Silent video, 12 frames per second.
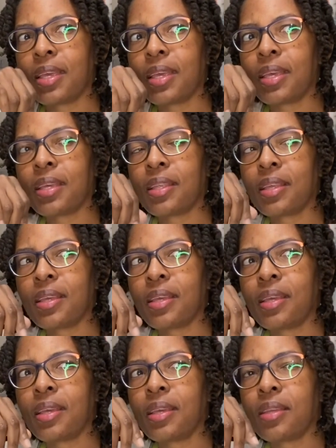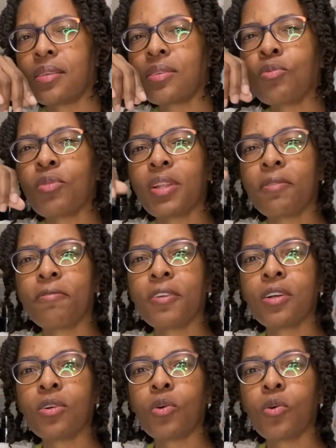it doesn't really
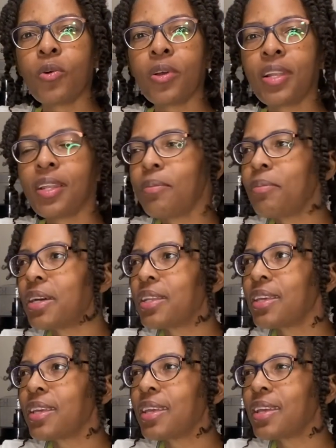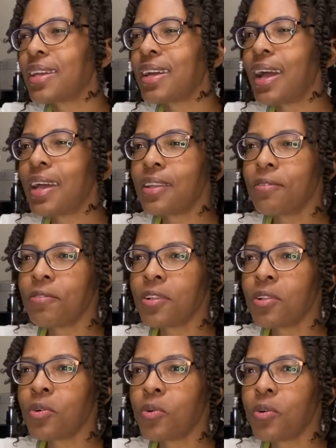feel oily, but it kind of
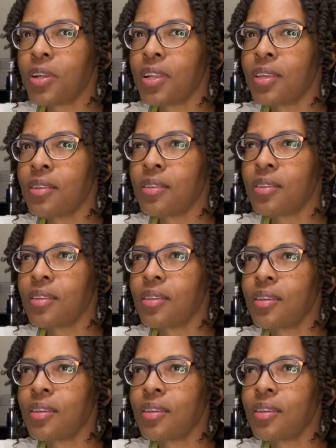feel oily.